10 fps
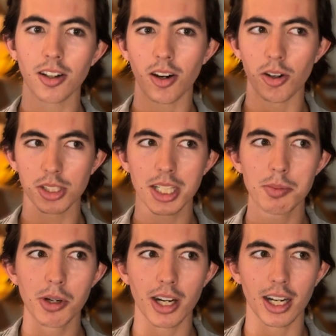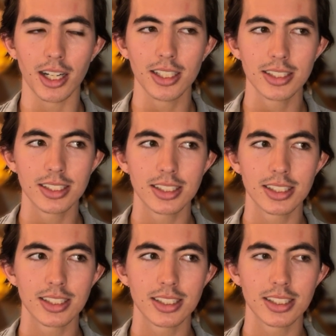Morat,
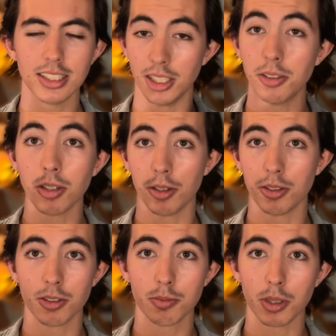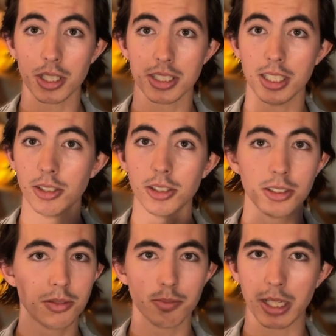you know, owner of Morat
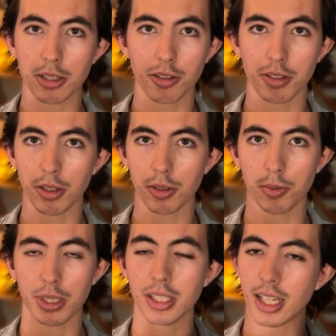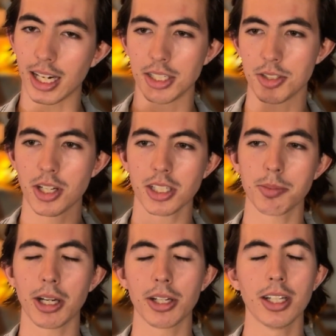Stylo, maker of the Oldwin that I just talked
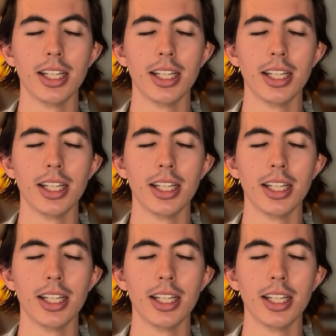about,